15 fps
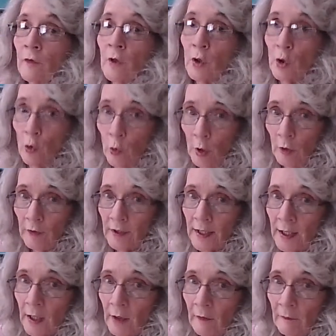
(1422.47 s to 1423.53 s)
of the quilt.
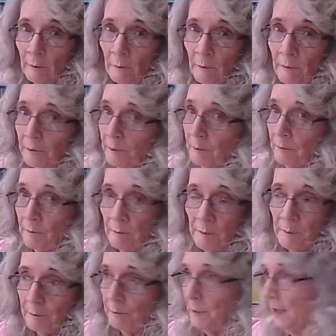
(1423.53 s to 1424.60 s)
They're
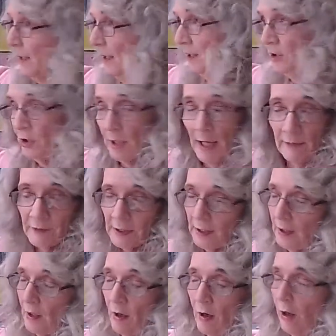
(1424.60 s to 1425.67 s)
because you have to
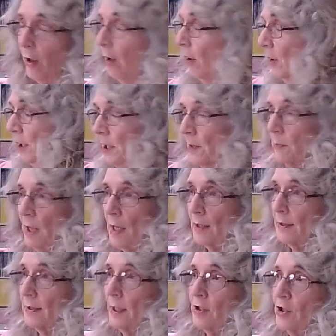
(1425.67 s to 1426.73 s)
get all of the
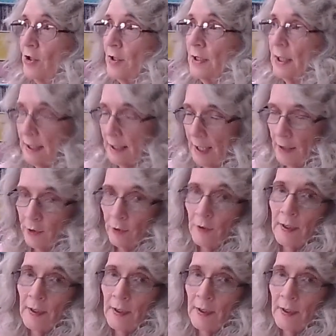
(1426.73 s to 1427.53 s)
block sections together,